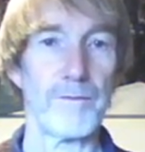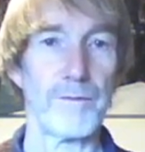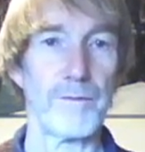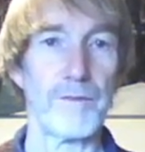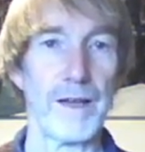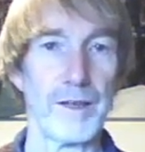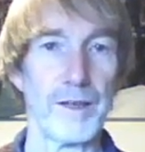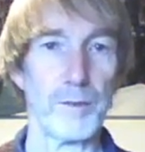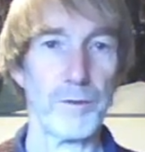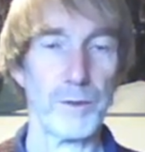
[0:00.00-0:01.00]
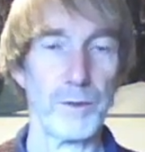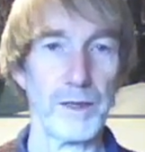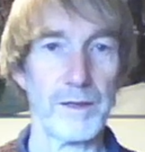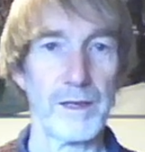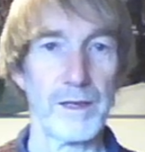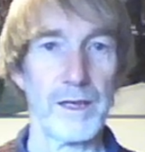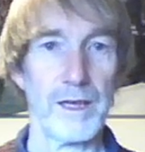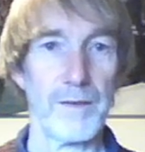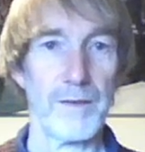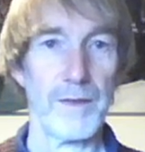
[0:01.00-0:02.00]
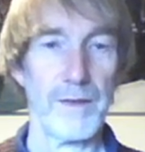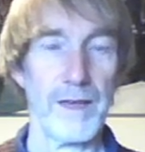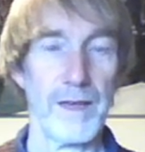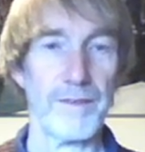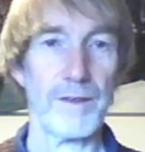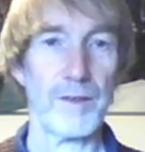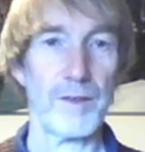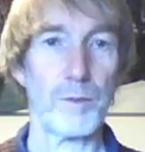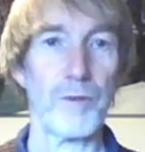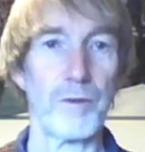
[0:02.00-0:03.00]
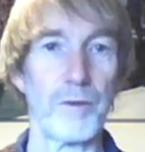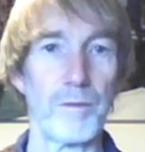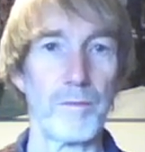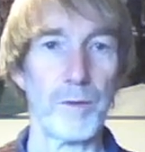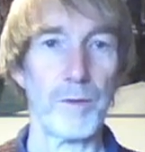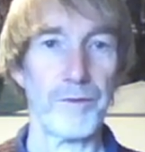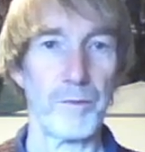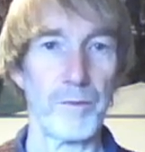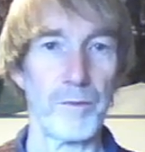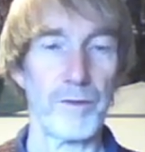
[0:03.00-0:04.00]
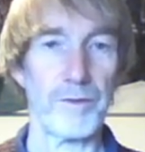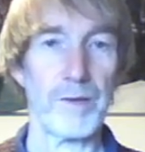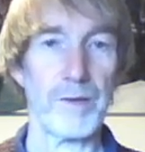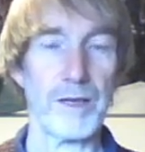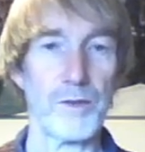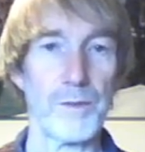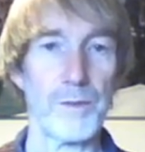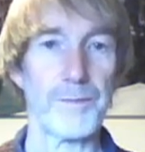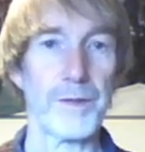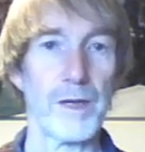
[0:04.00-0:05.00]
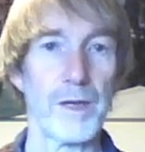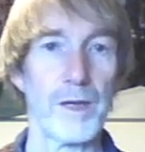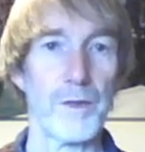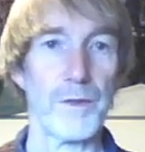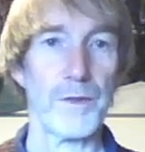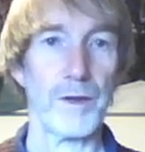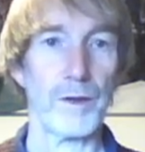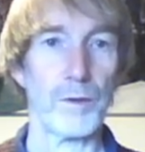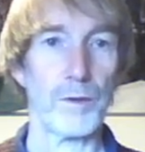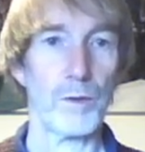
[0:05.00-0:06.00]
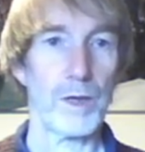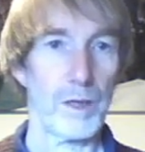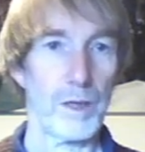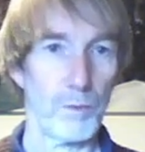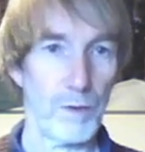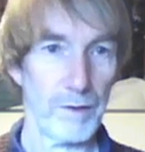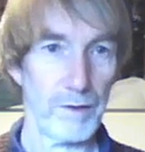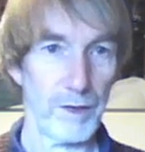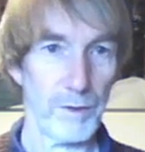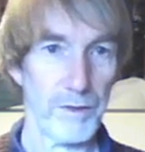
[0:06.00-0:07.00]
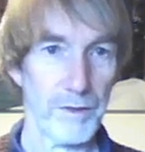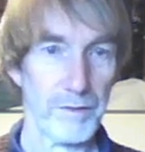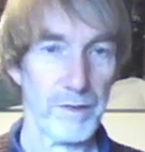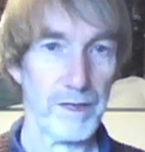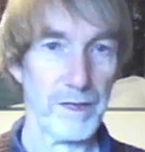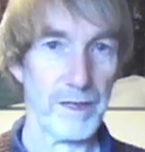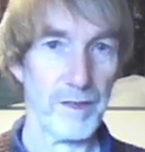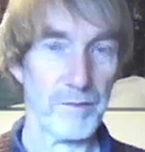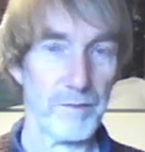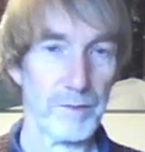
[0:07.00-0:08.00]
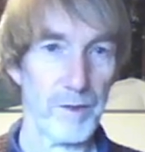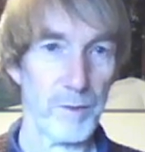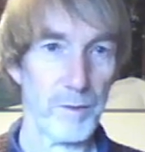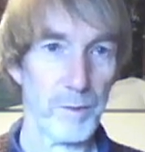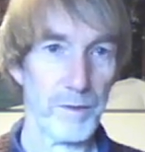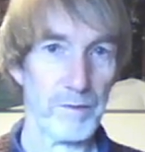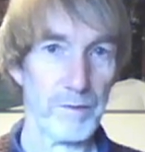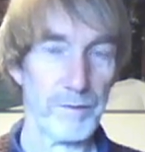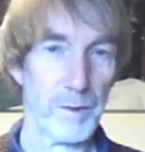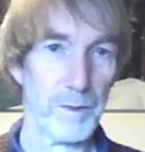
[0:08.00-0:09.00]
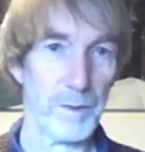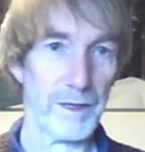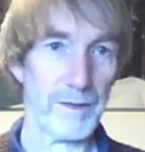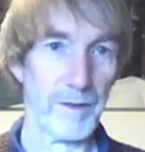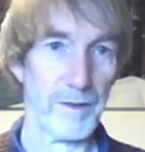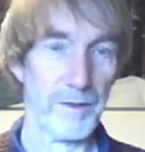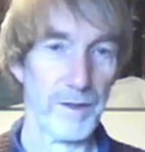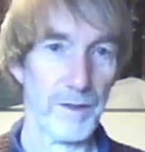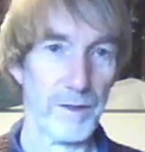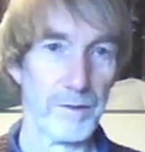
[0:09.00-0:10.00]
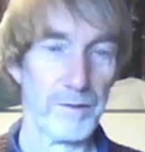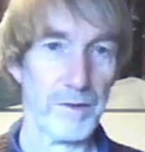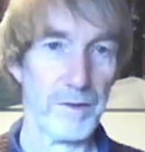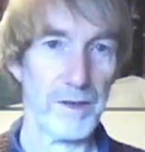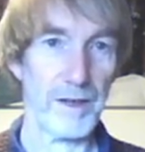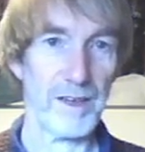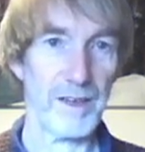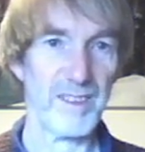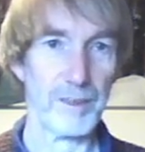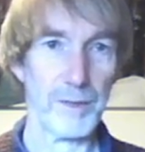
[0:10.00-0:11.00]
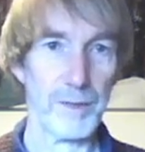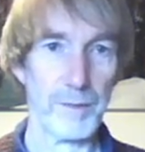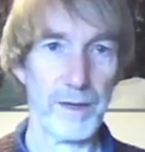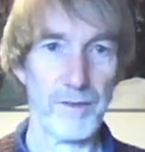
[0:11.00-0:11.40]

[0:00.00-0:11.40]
value between it and the bottom of the range. So where are we? 3 is going to be split, roughly speaking, that's 3 3s and 9. It's going to be about